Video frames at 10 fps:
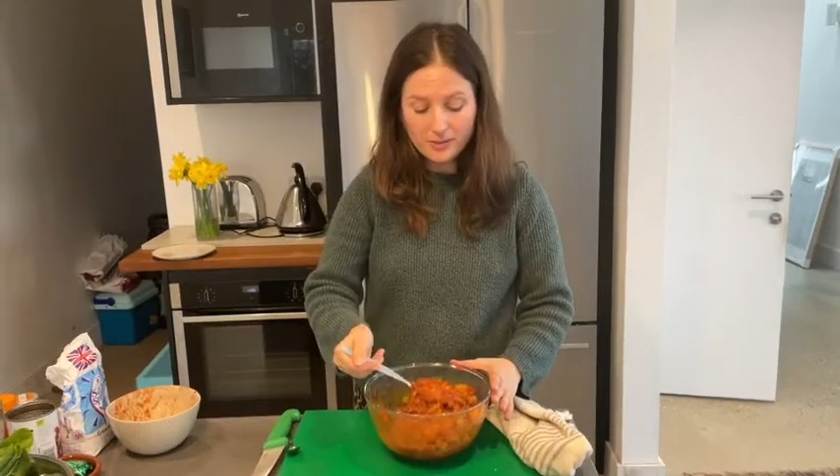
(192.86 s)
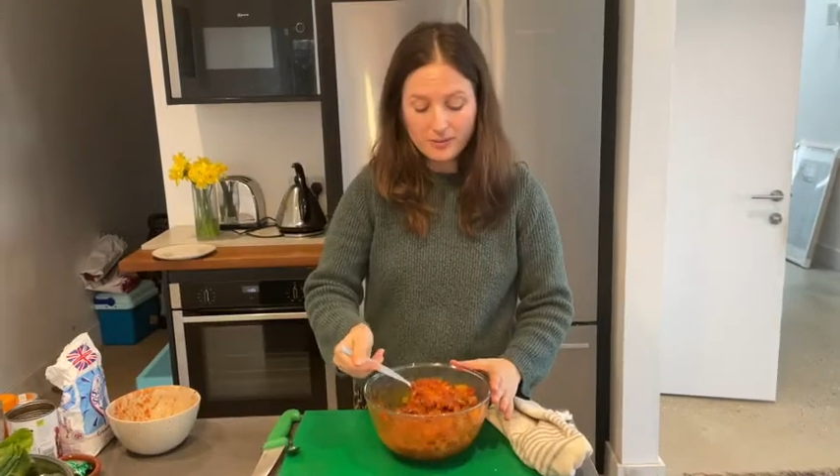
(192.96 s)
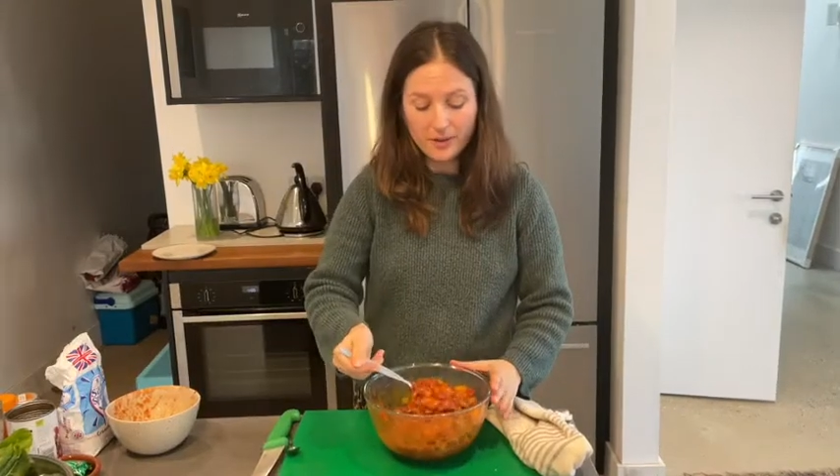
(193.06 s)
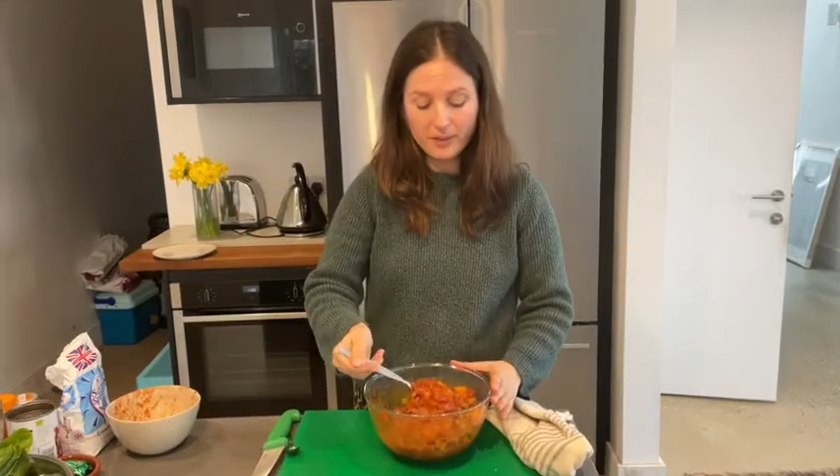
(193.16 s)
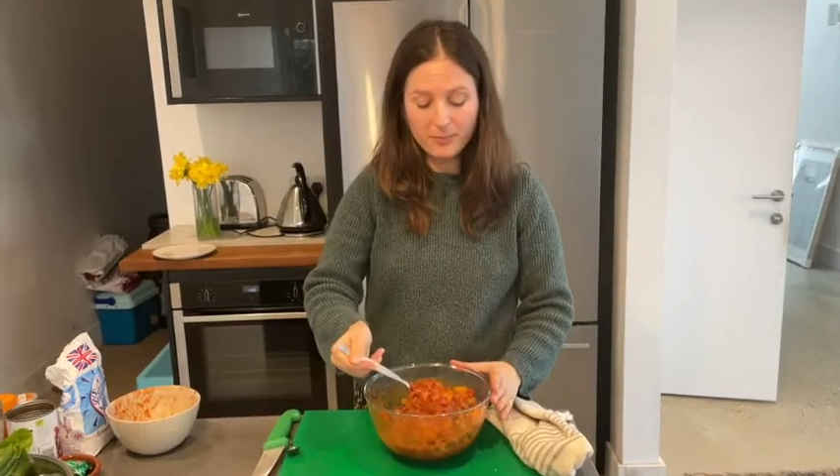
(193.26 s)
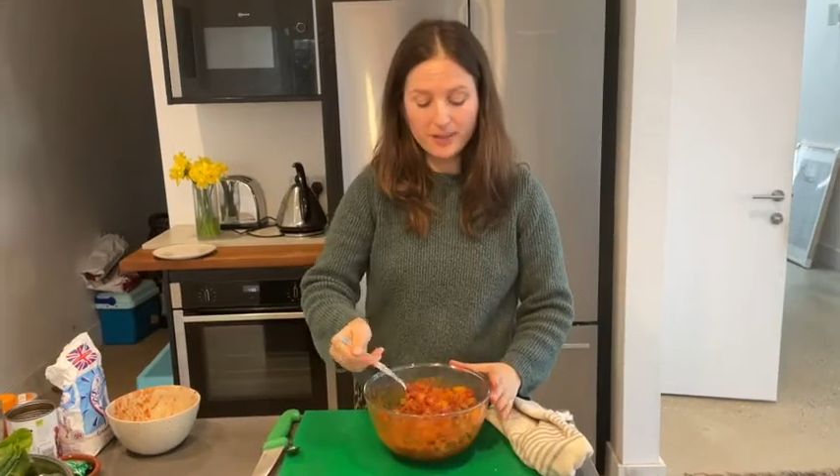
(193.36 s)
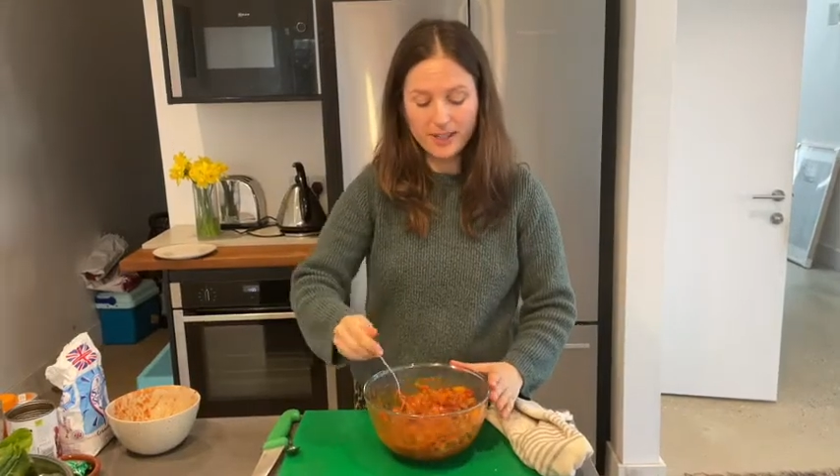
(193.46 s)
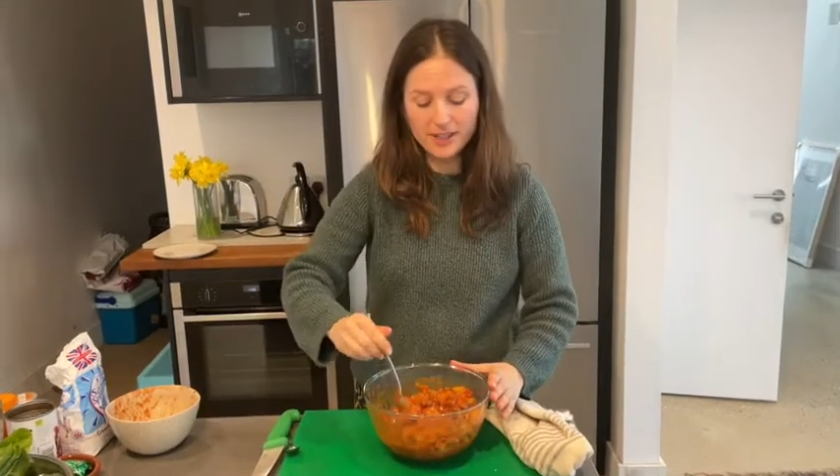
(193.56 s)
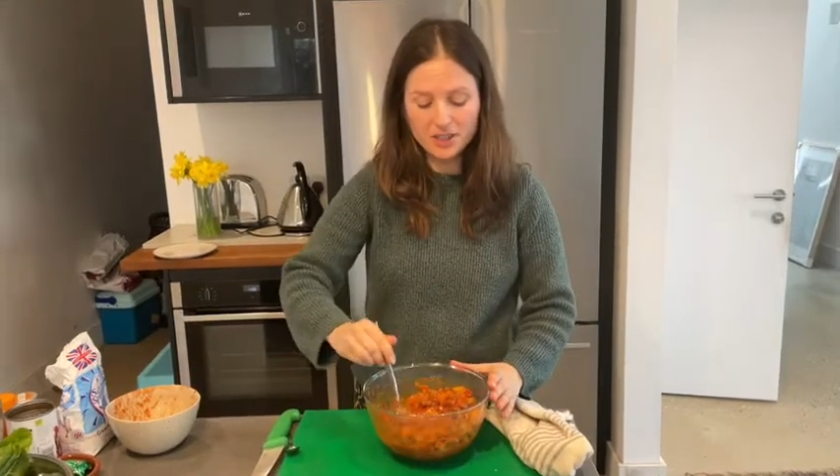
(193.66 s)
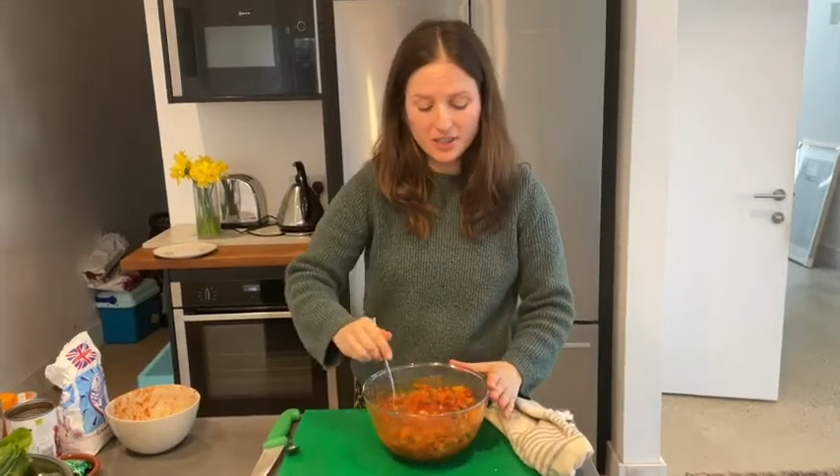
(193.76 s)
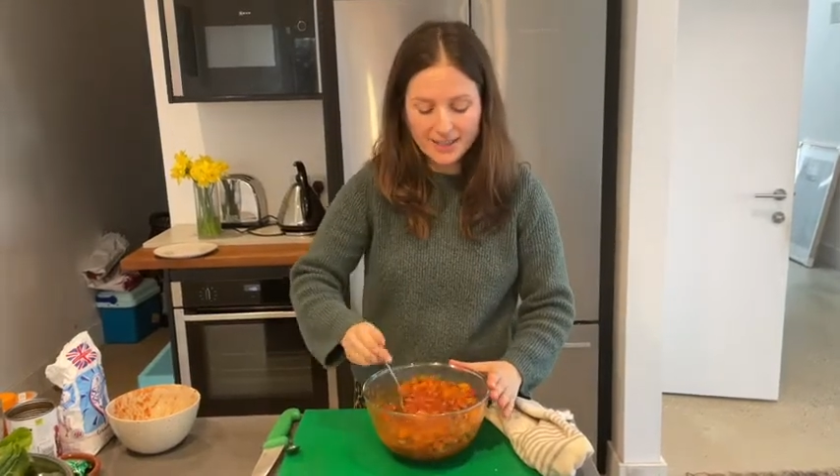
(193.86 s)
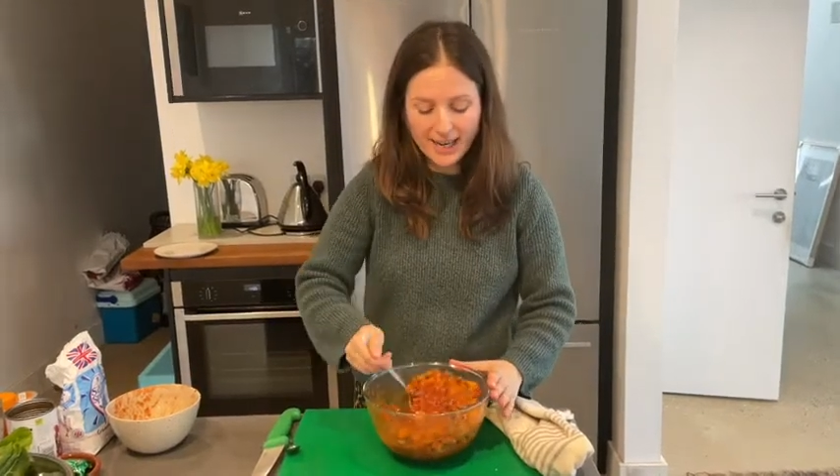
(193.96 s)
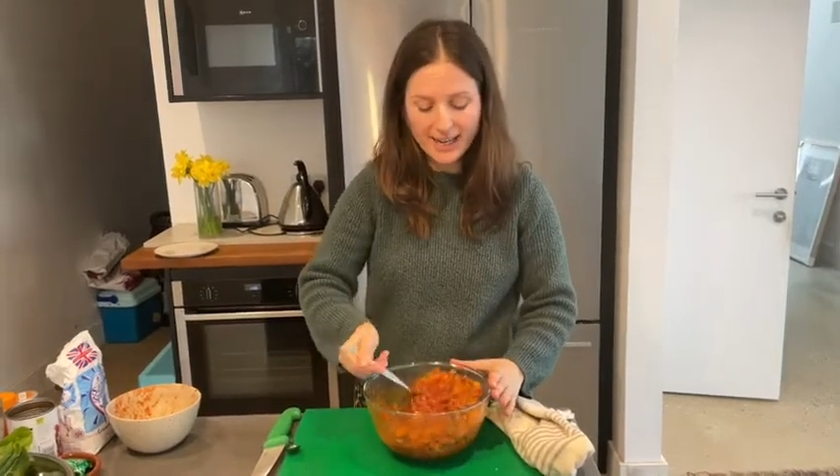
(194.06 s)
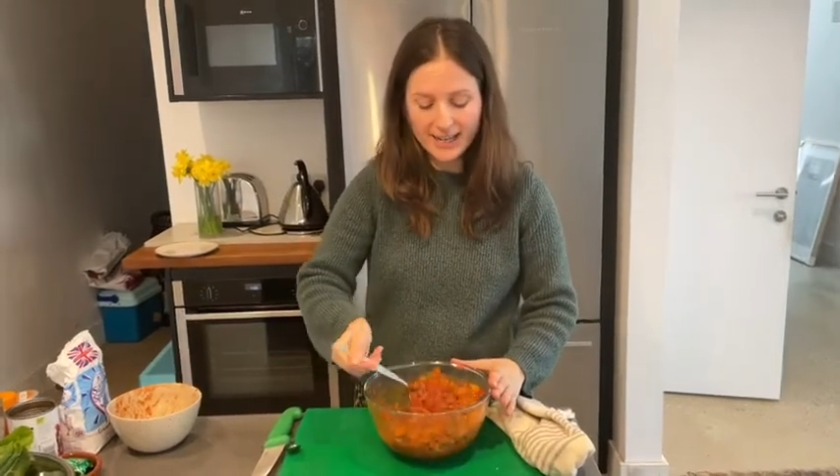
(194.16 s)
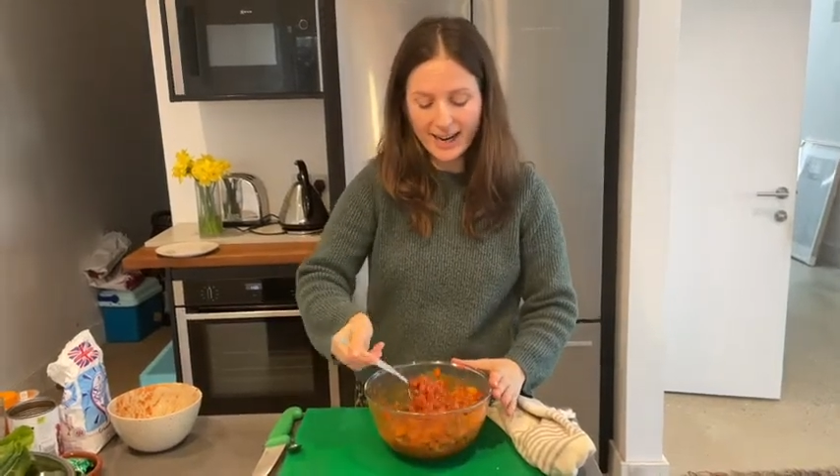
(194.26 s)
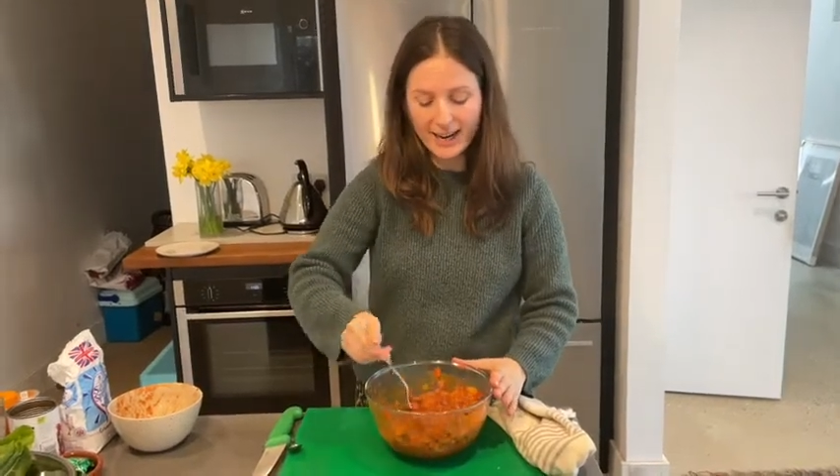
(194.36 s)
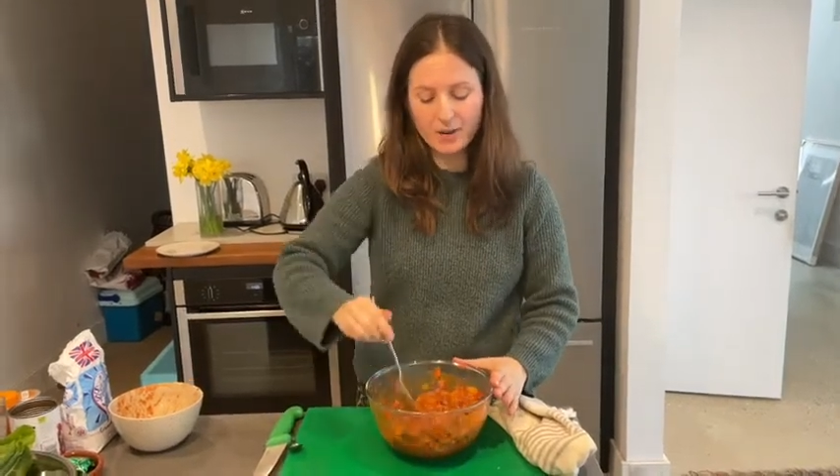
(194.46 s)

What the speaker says: 5 minutes, just take it out